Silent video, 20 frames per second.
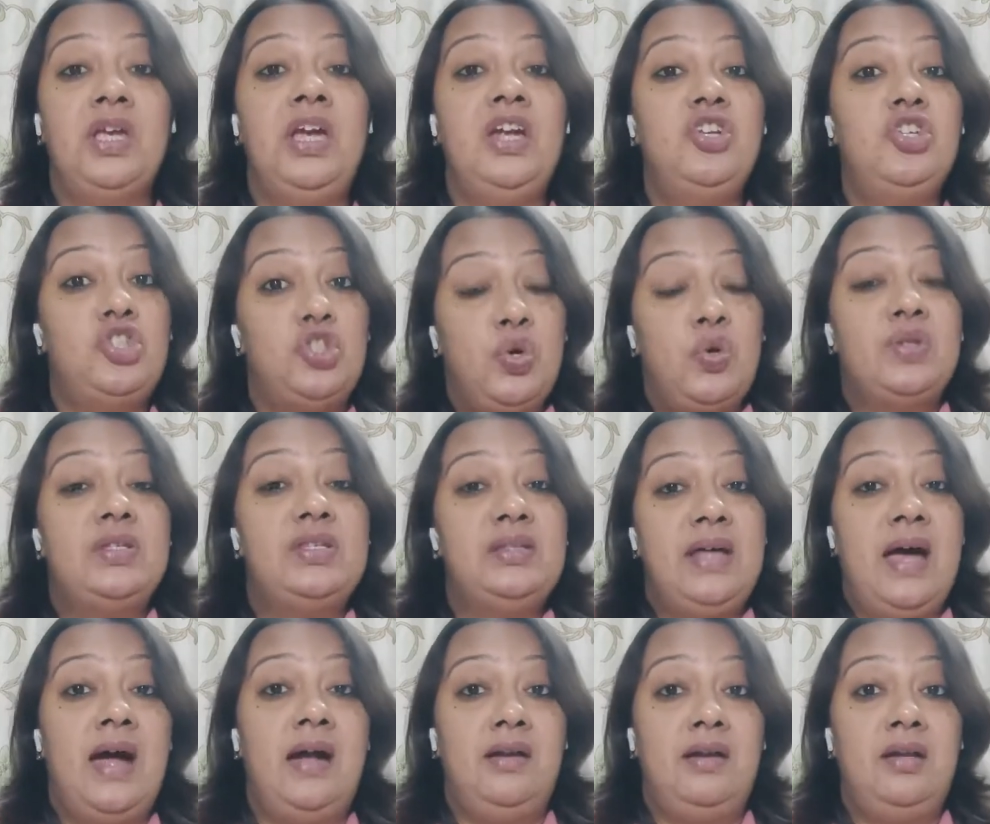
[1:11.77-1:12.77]
it shows
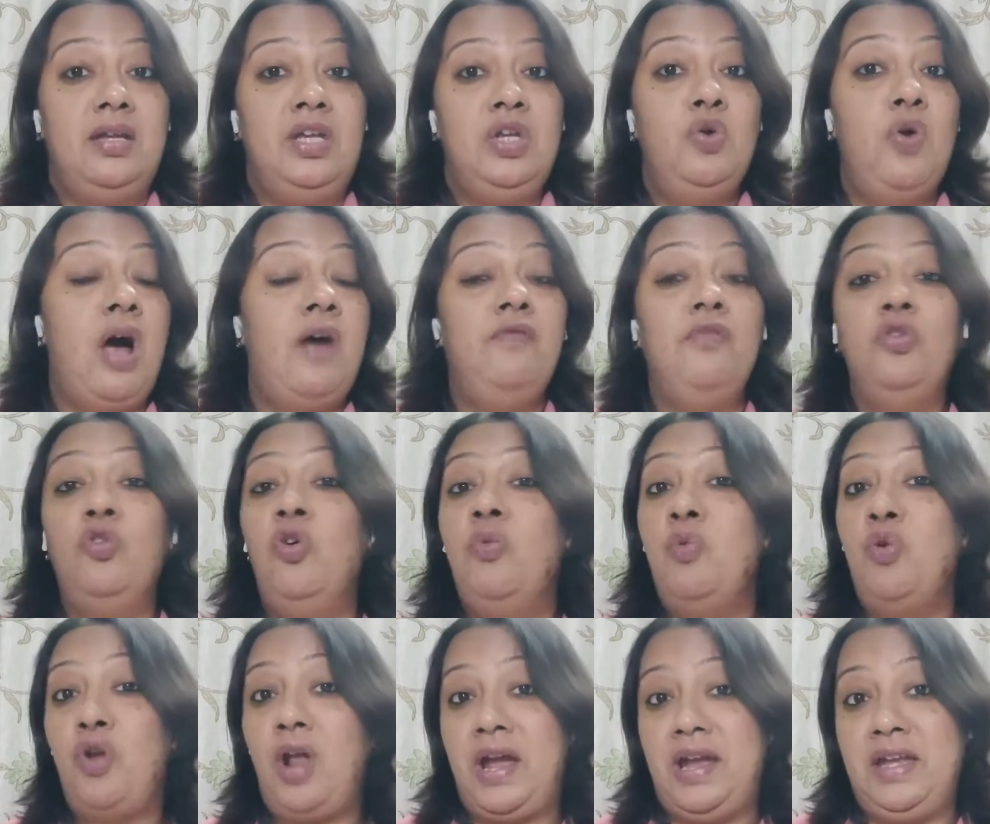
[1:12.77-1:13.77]
that you have no
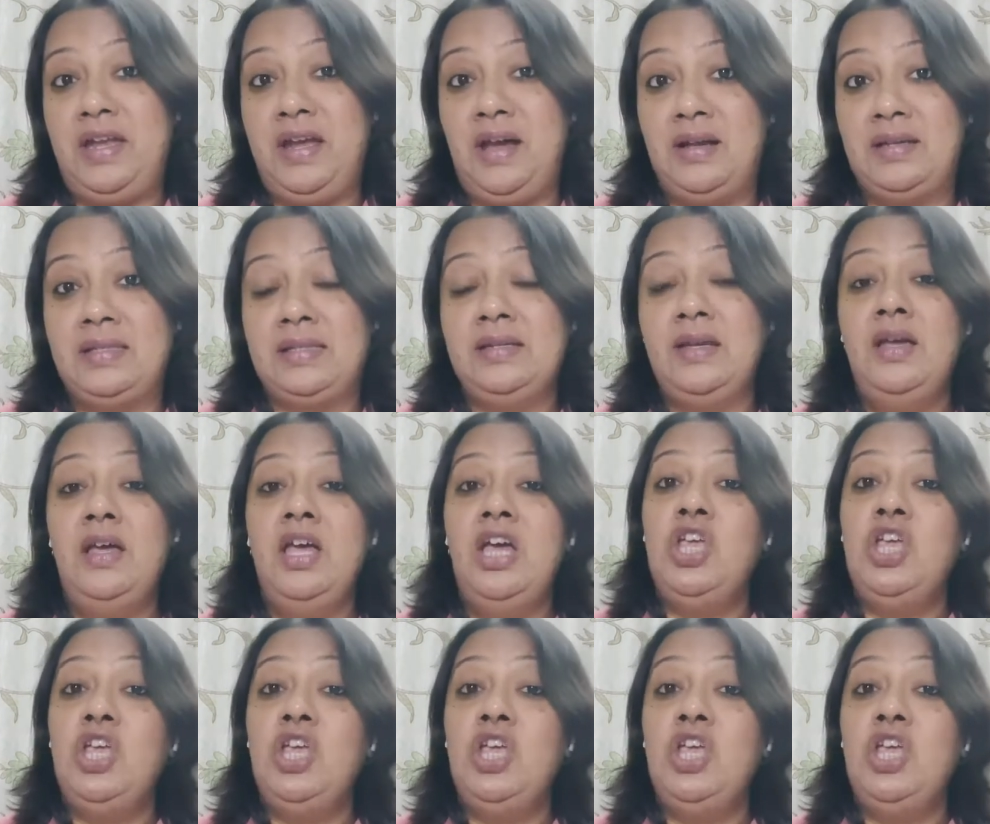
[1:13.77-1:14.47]
more ideas,